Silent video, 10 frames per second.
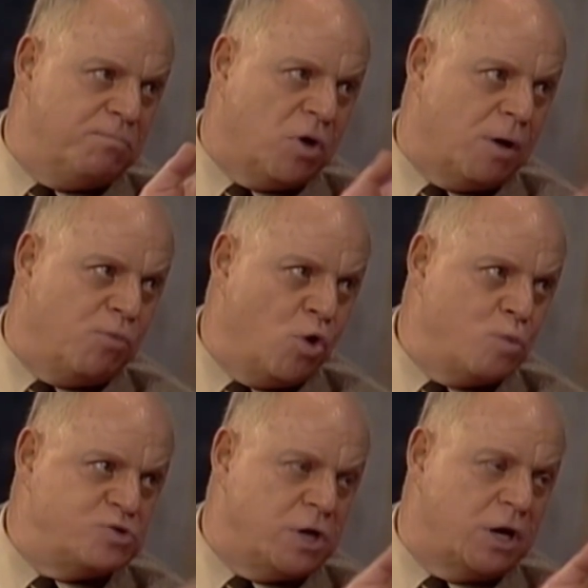Bob
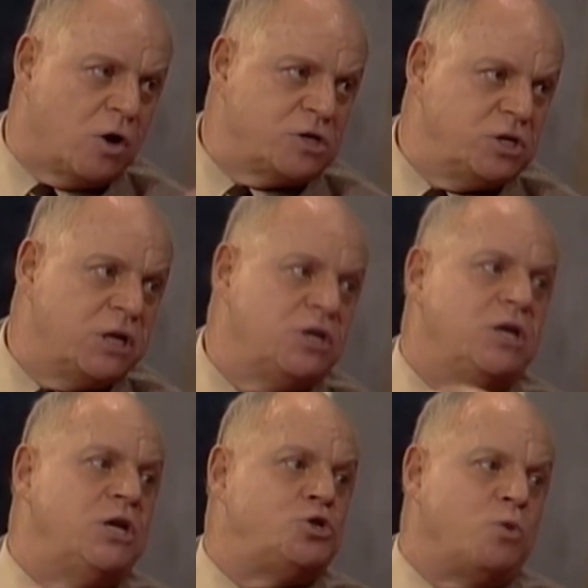Hope, Johnny Carson, you
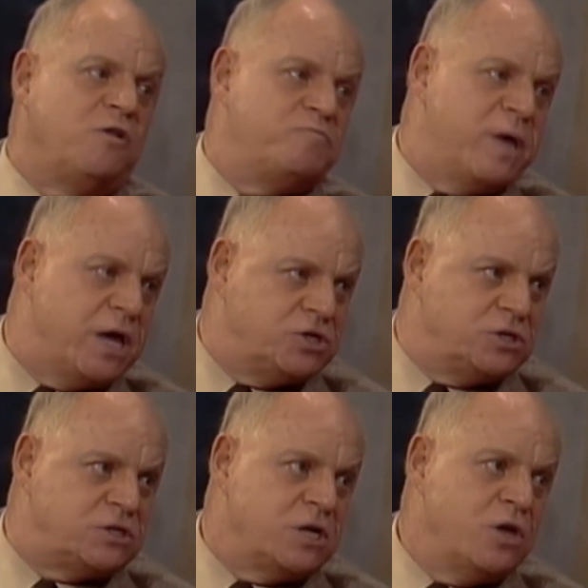need 12
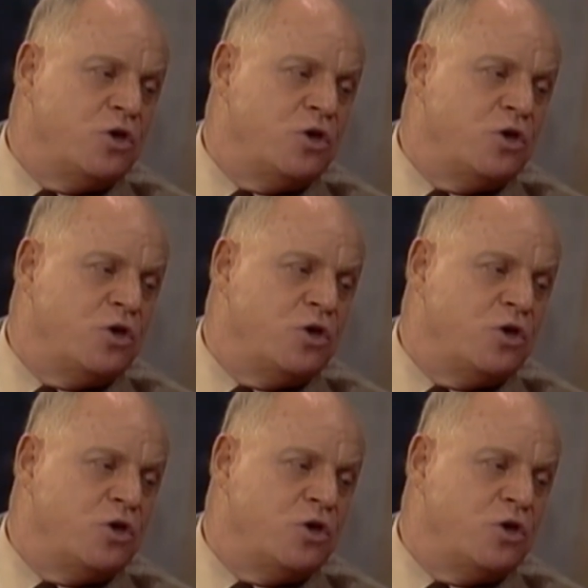badges,